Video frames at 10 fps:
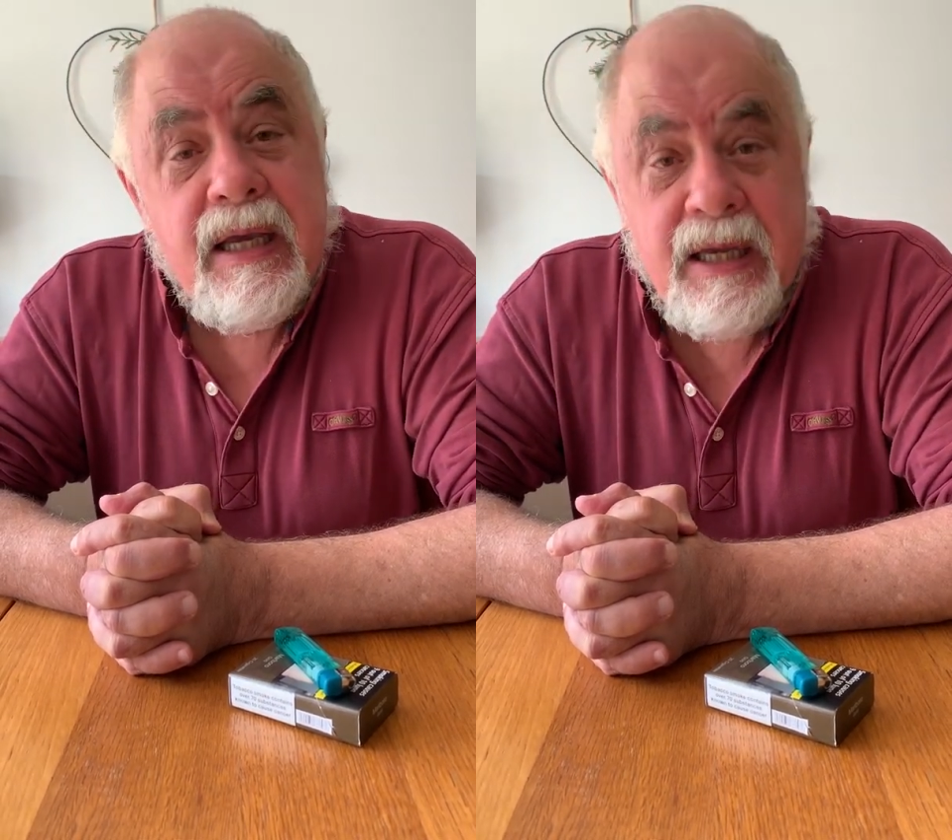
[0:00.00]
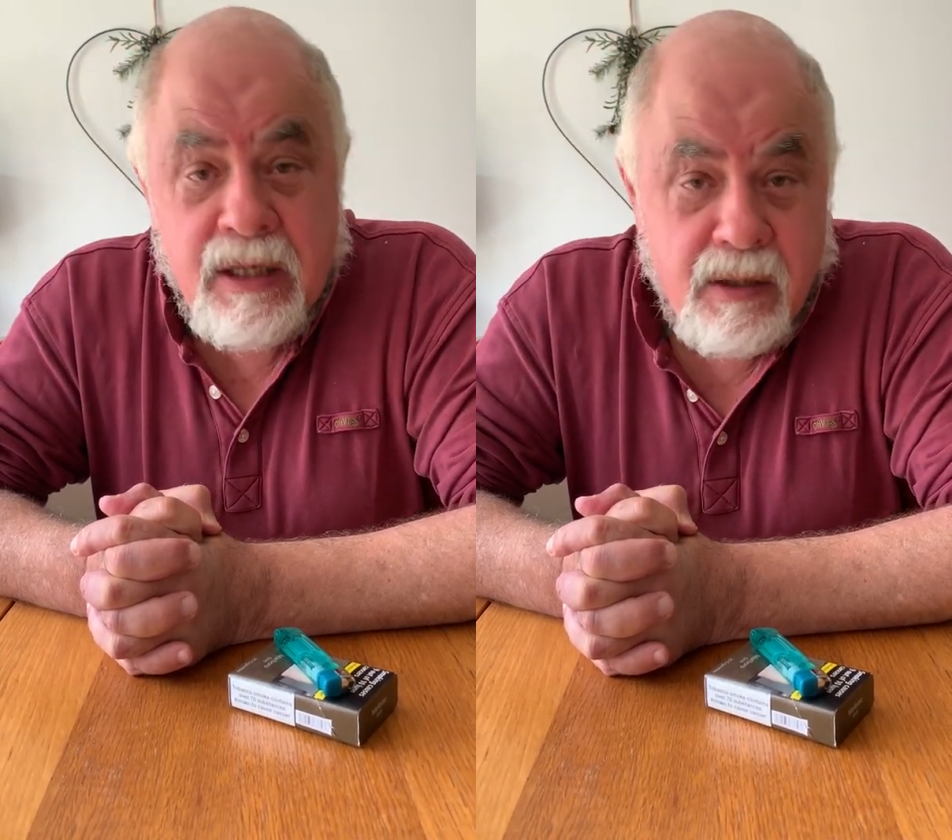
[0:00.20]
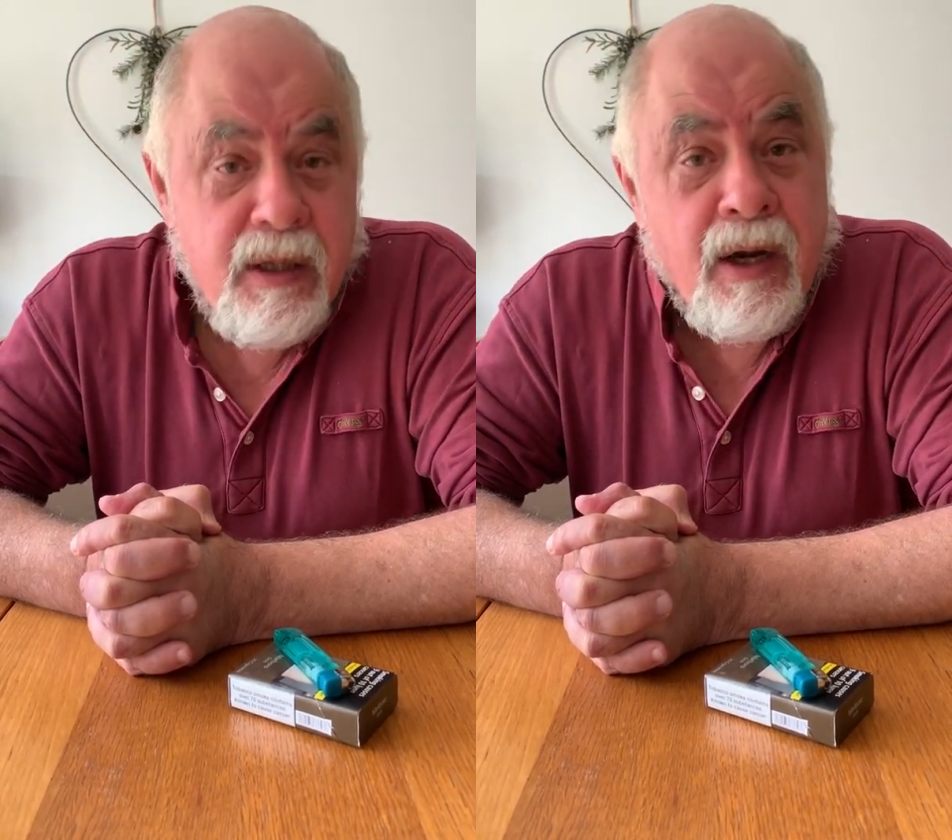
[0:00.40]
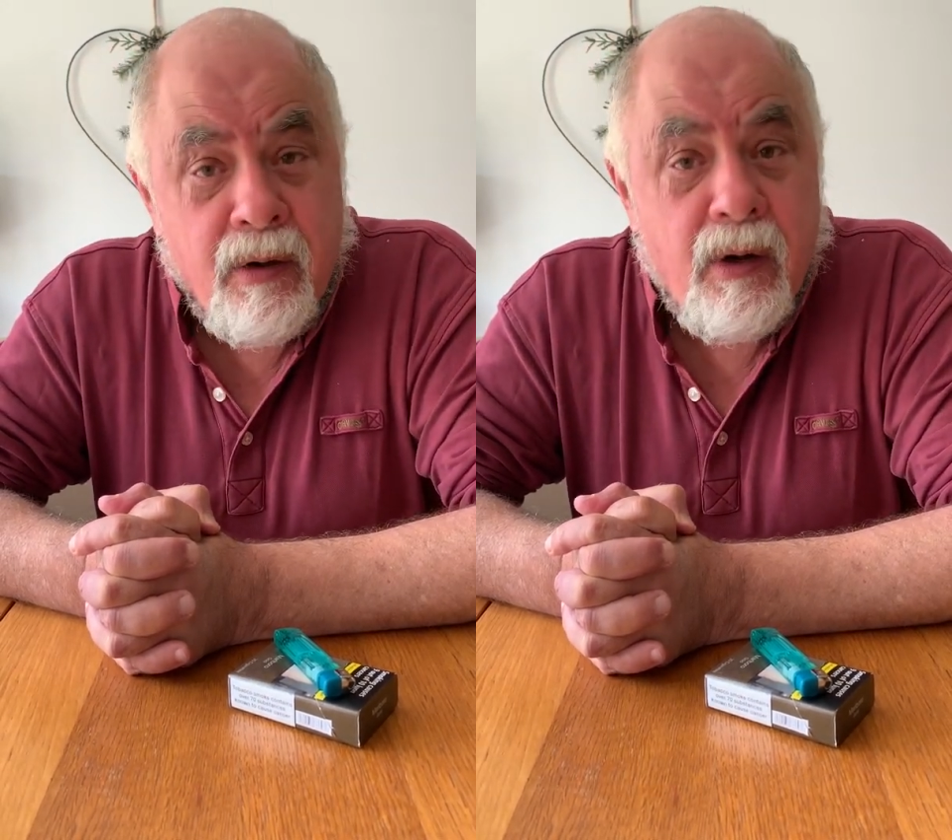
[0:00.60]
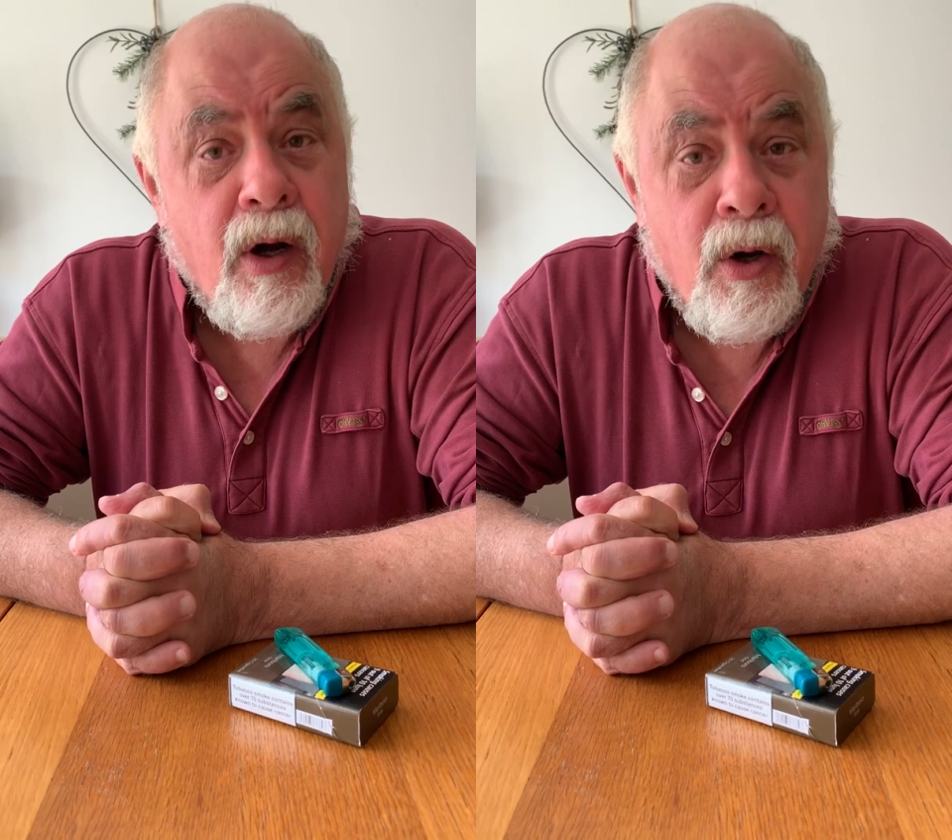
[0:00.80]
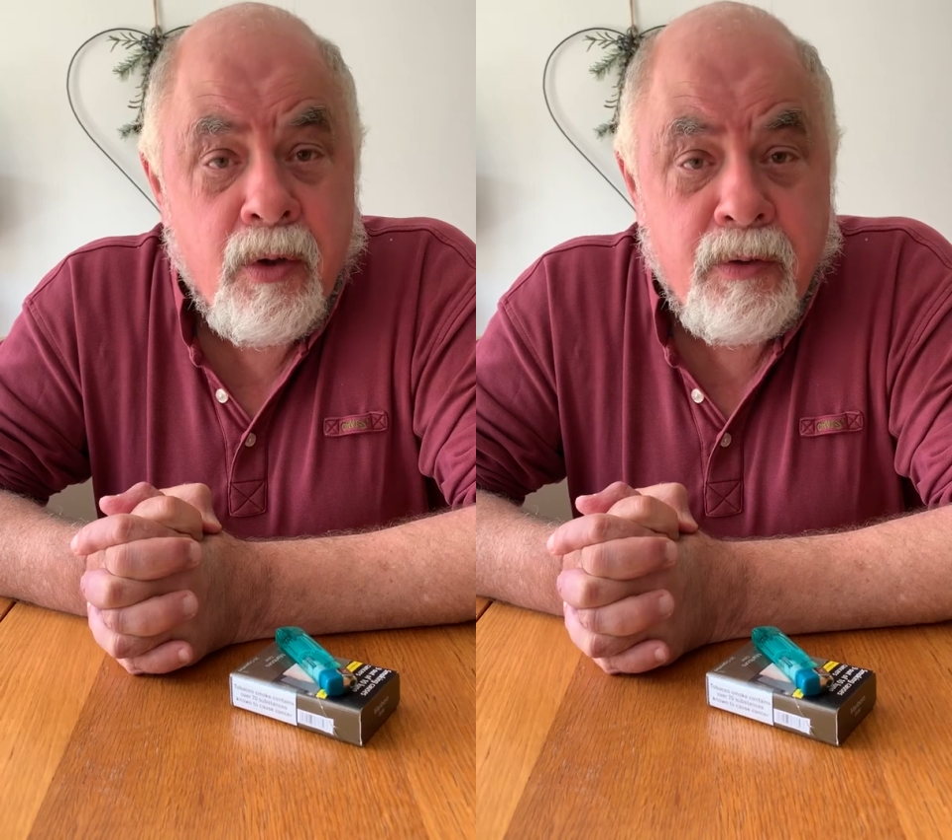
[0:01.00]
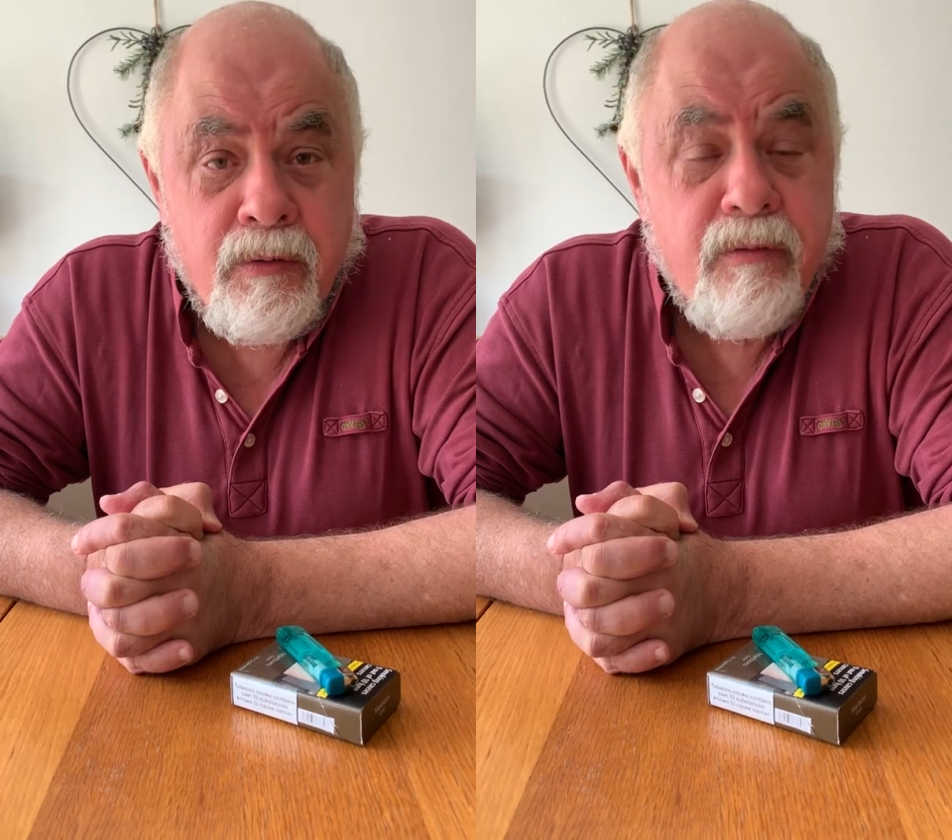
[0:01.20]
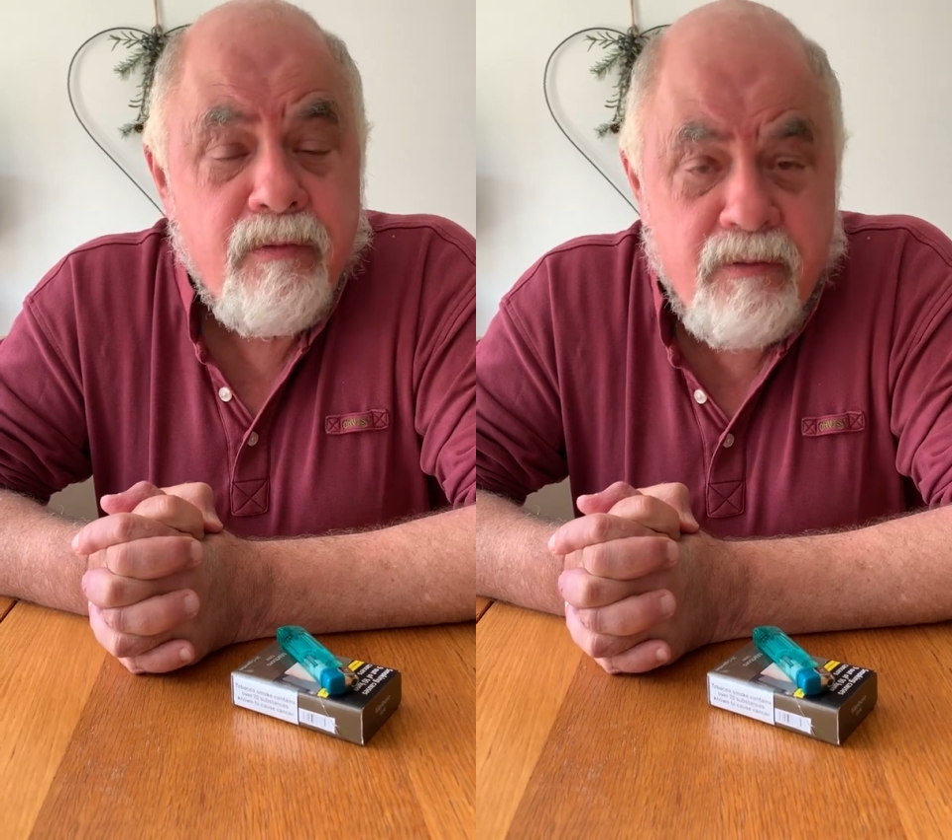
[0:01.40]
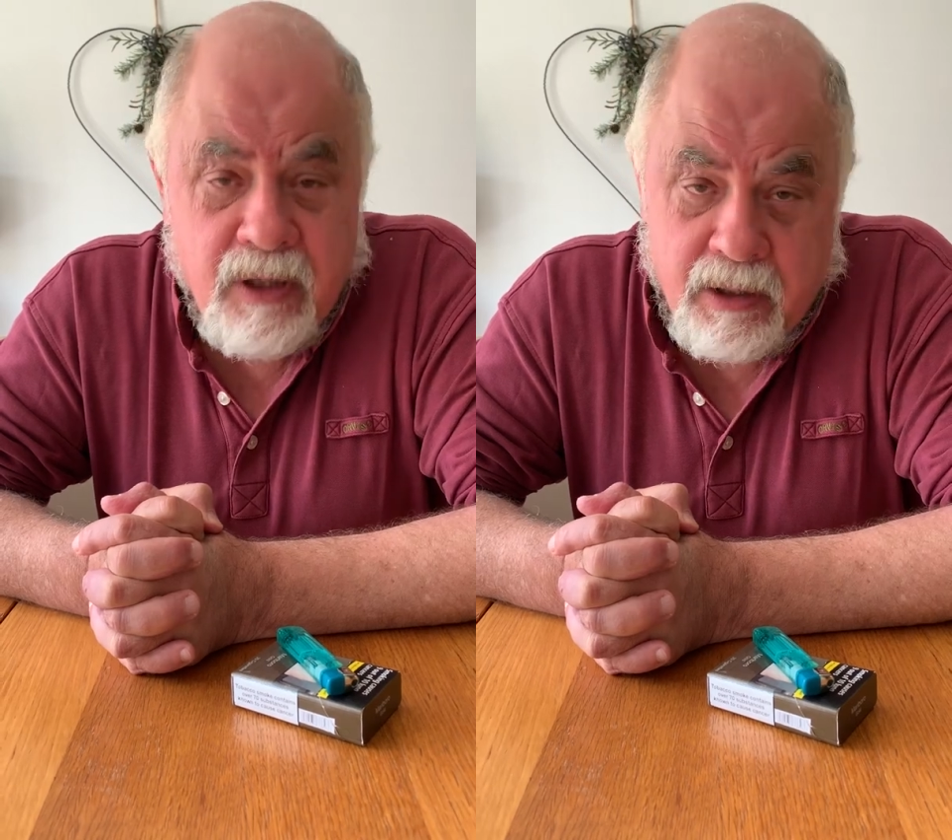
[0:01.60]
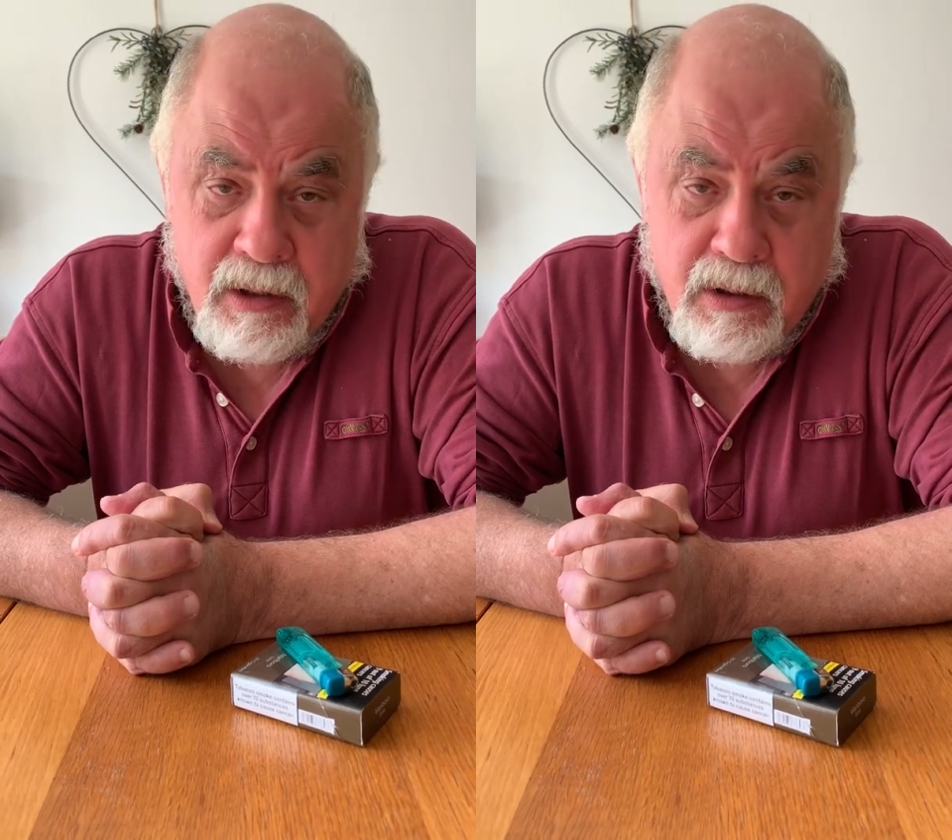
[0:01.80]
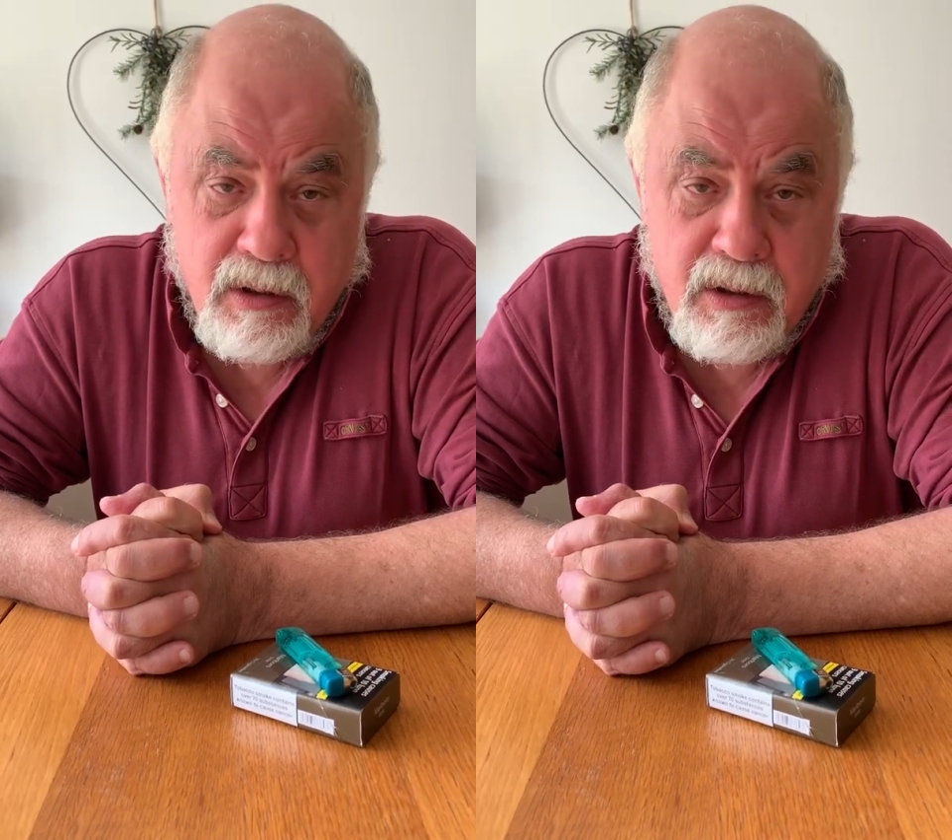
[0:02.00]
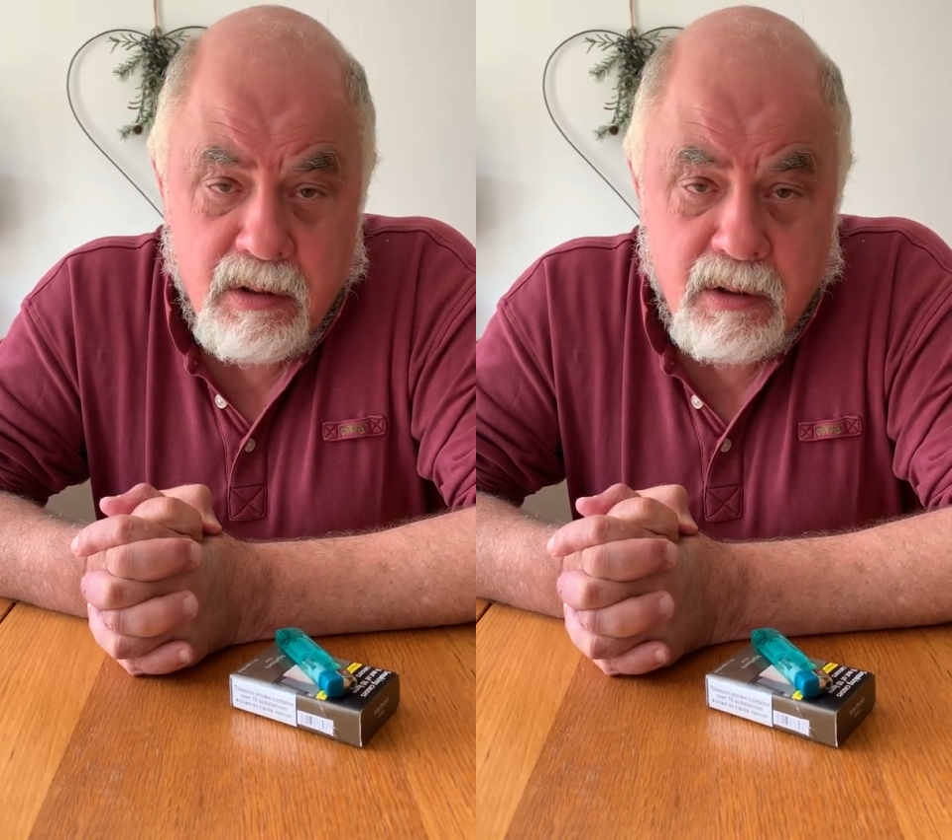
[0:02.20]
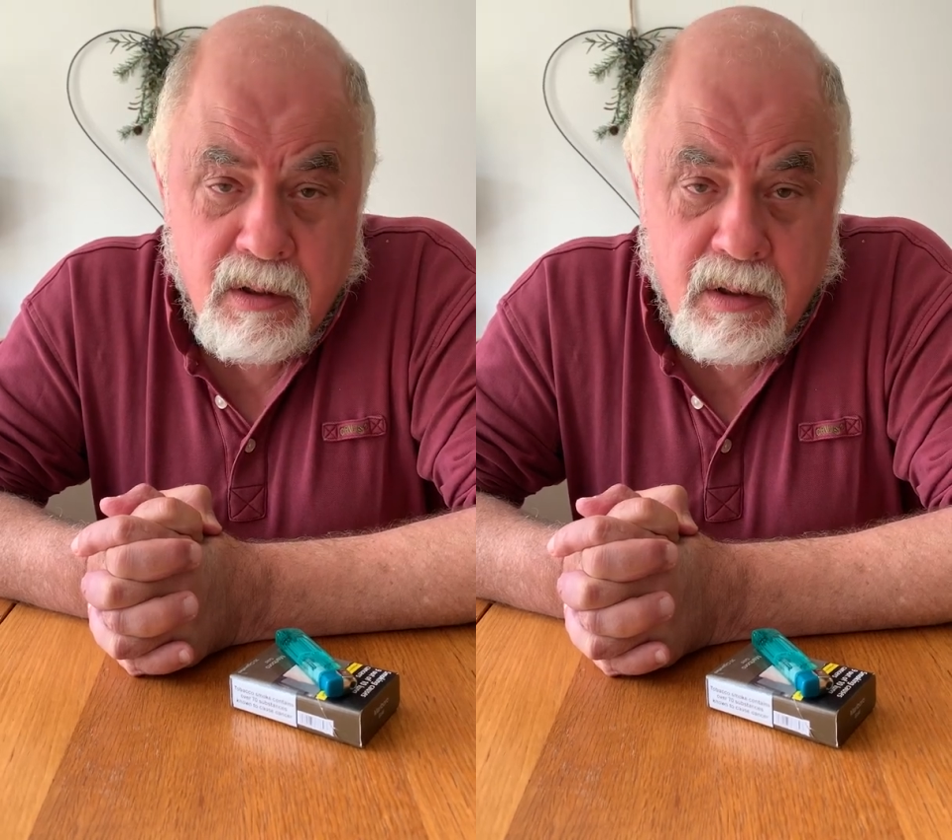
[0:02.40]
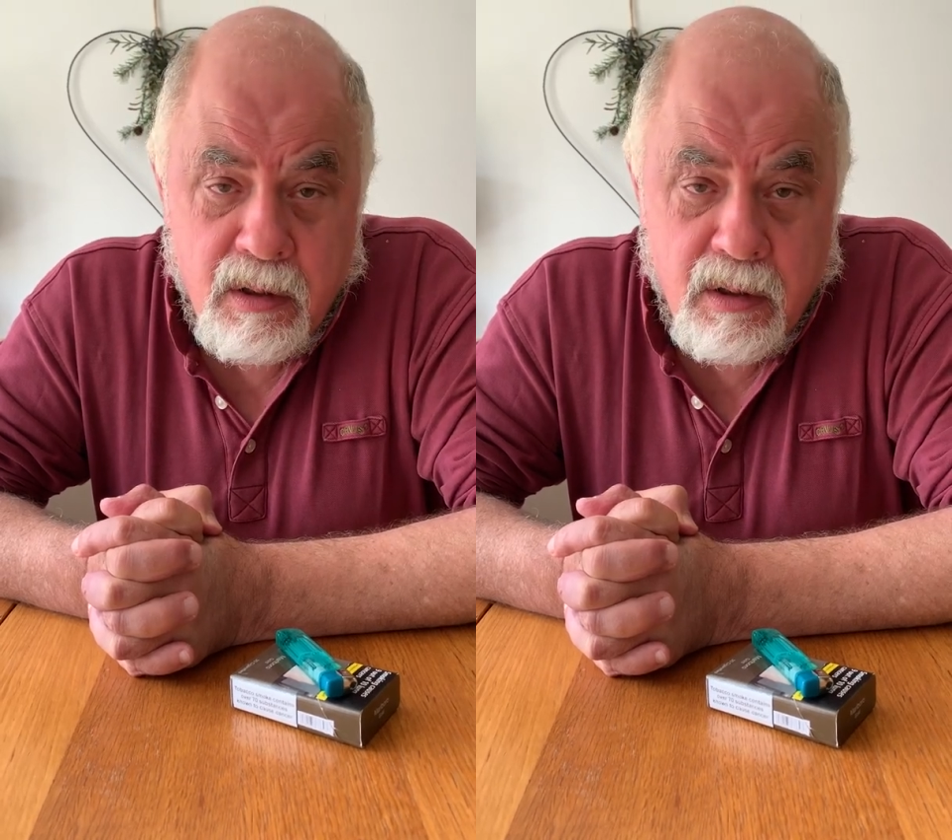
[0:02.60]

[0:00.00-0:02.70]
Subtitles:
in their own village,